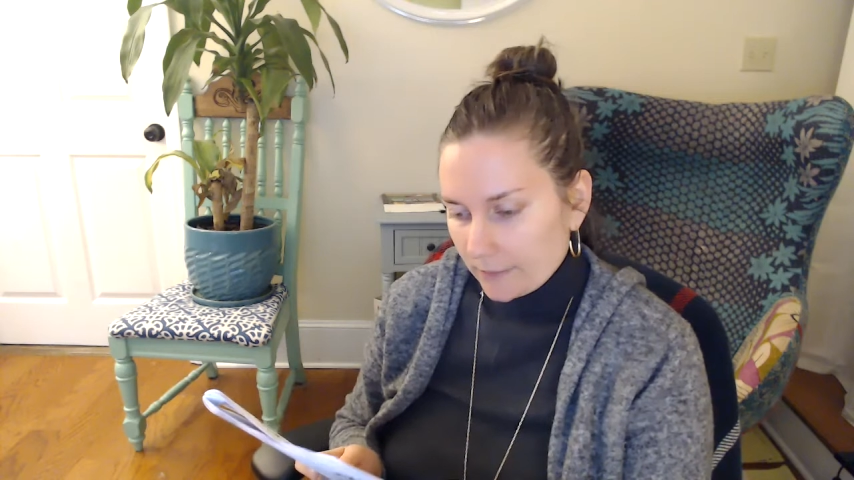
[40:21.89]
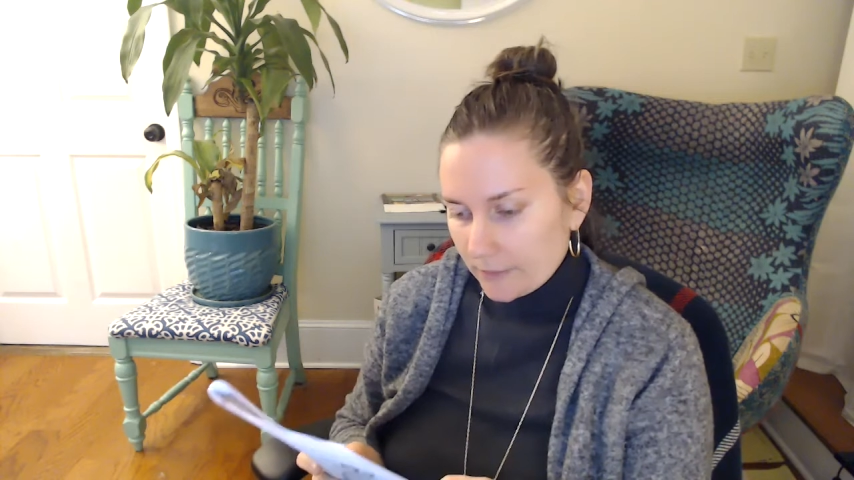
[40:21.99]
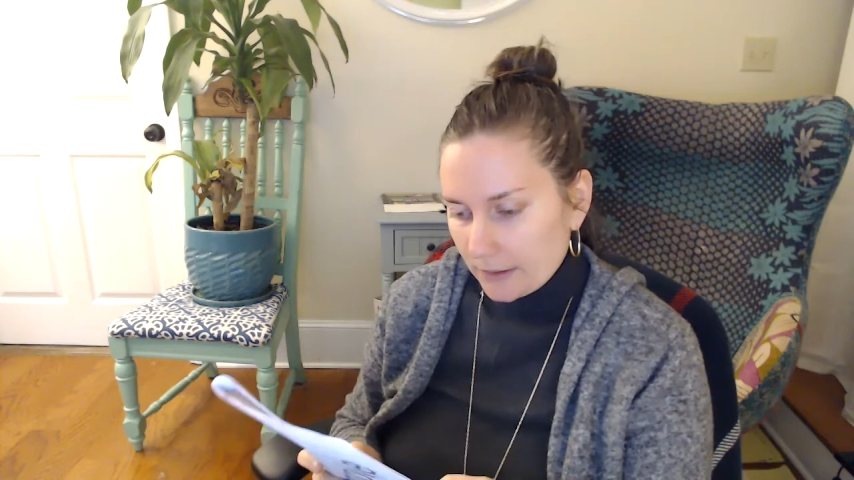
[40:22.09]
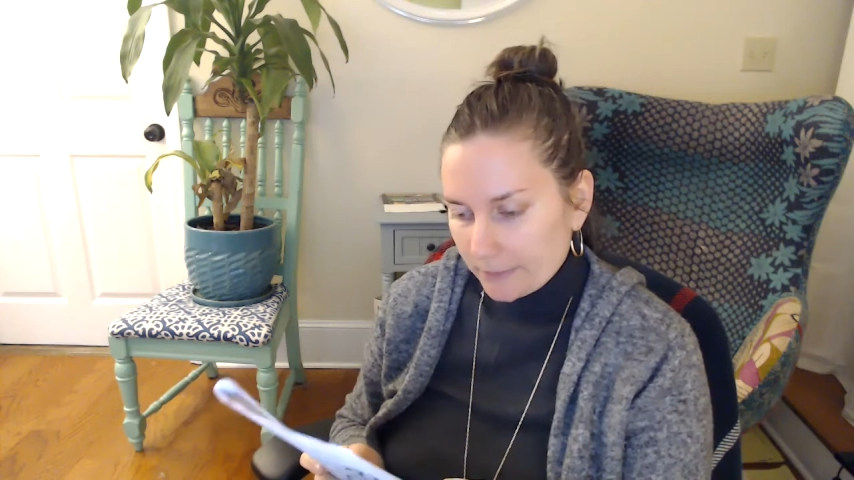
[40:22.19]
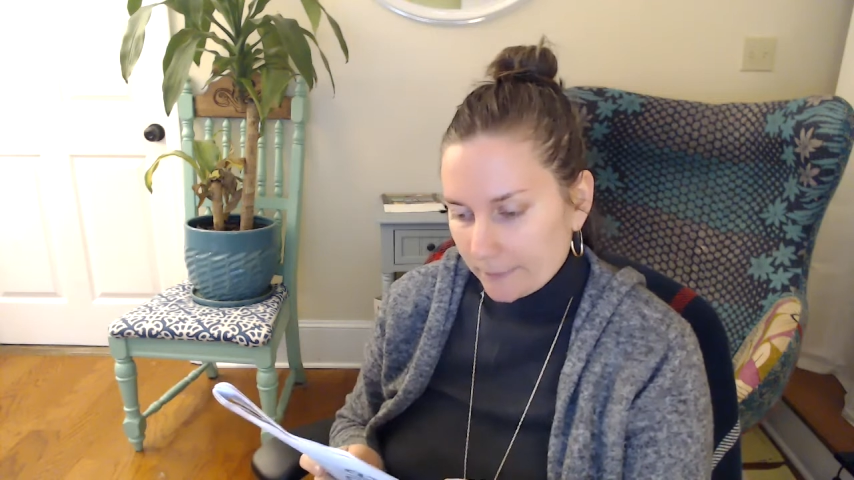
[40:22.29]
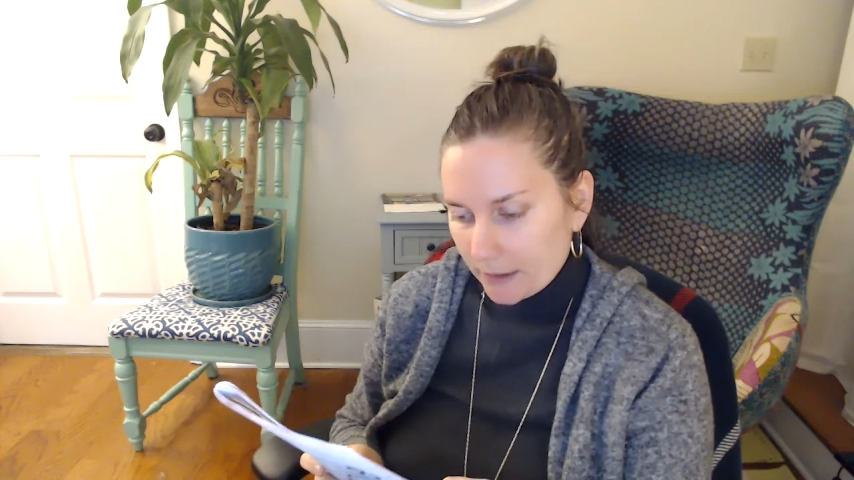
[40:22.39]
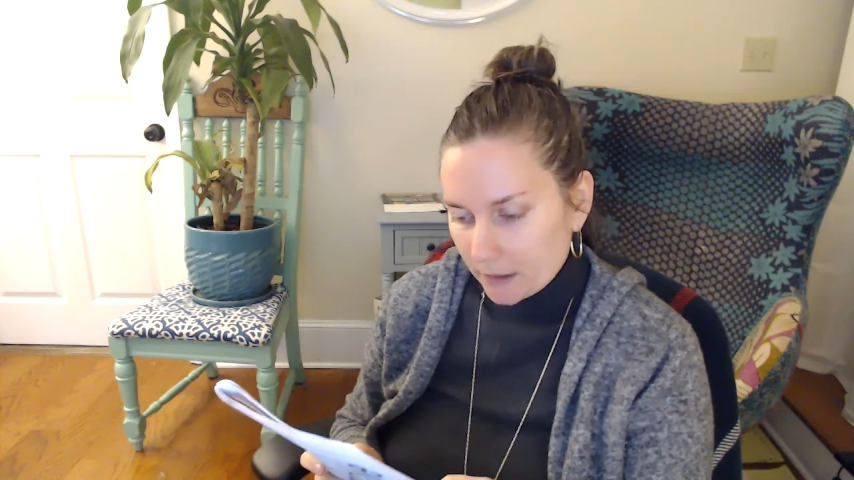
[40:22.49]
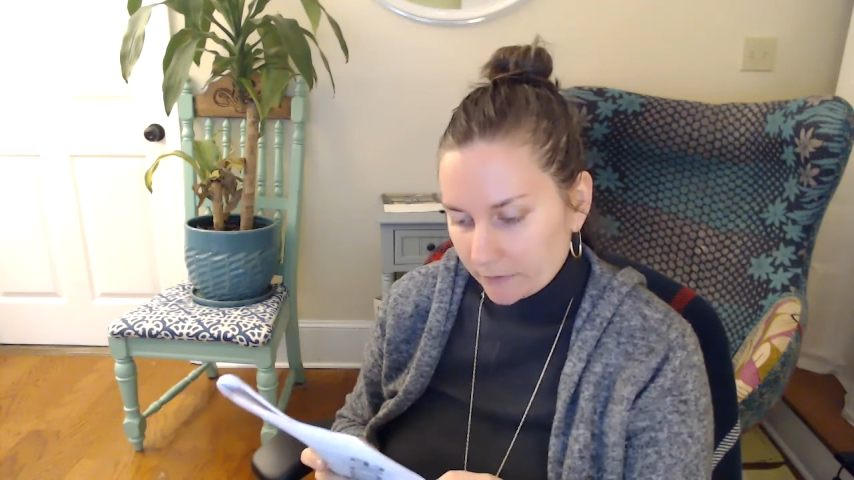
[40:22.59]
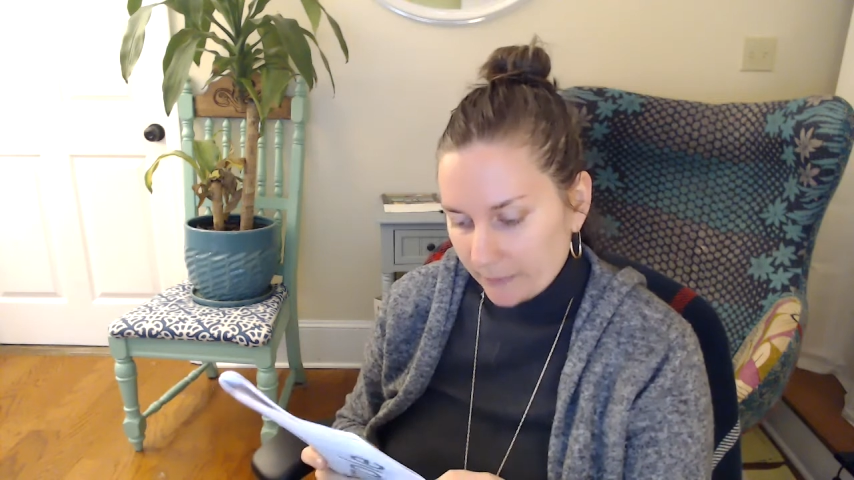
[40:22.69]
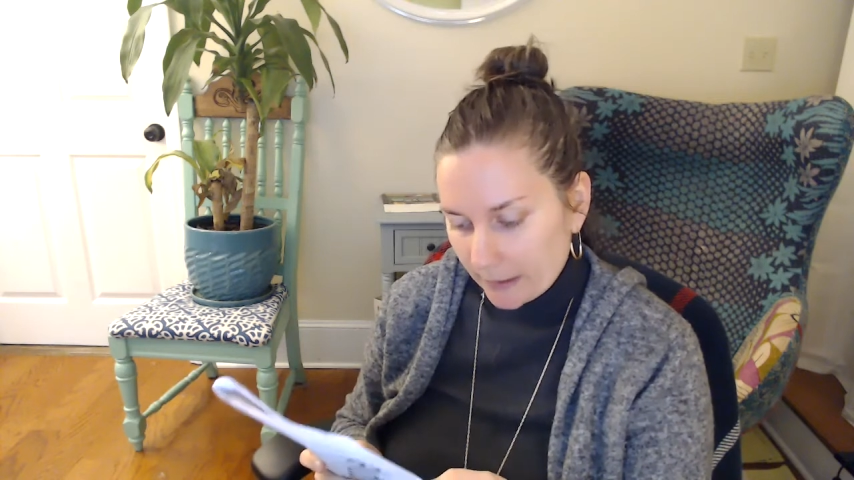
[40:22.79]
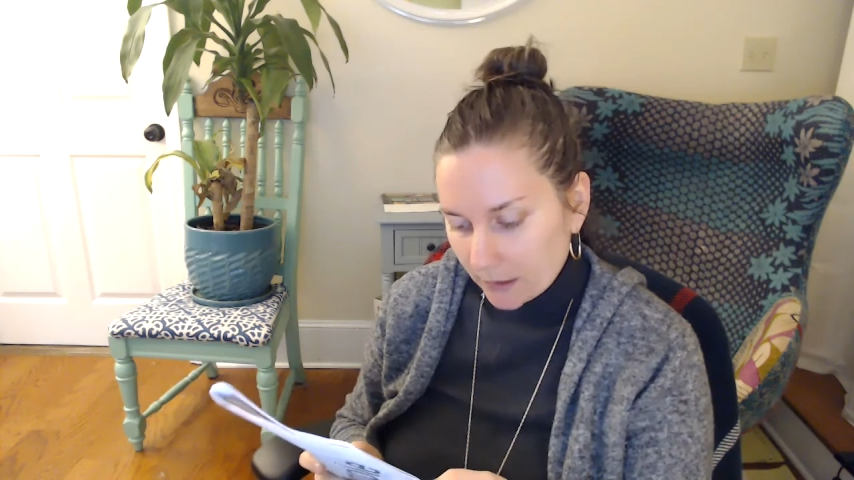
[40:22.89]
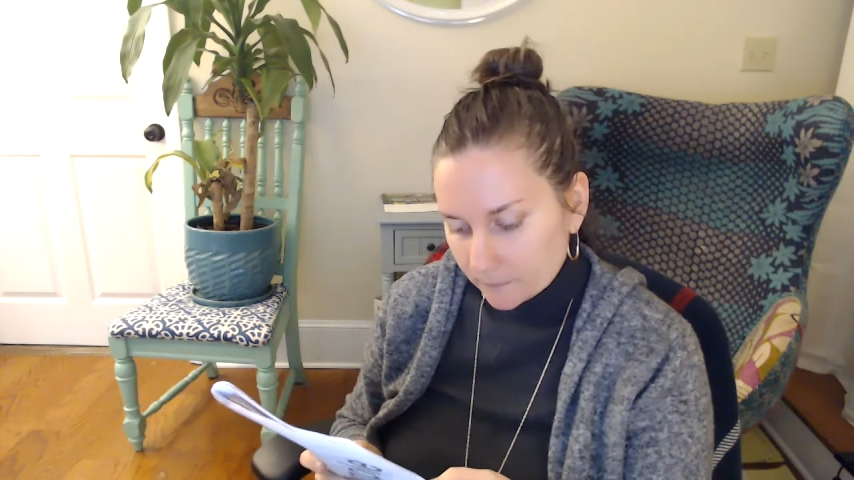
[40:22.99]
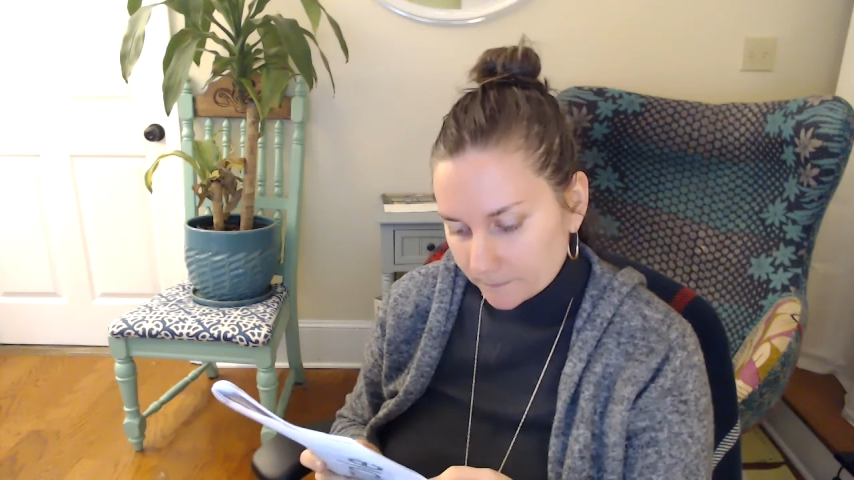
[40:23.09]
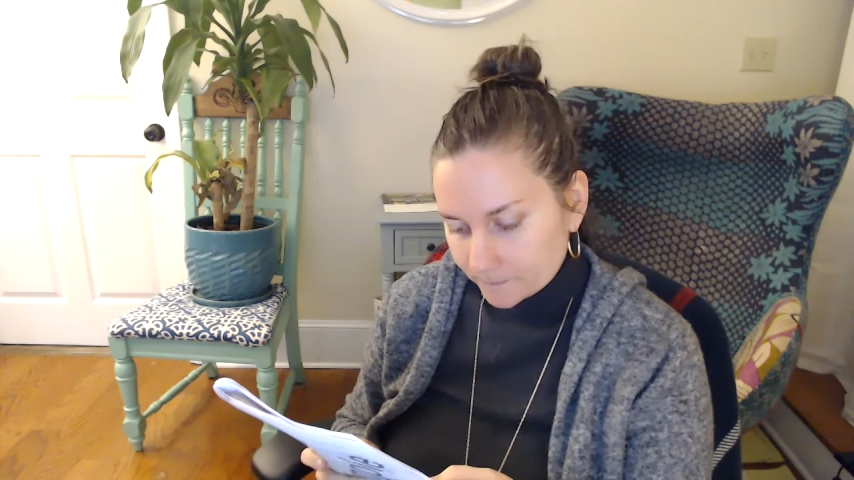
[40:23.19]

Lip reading: in competitive bidding.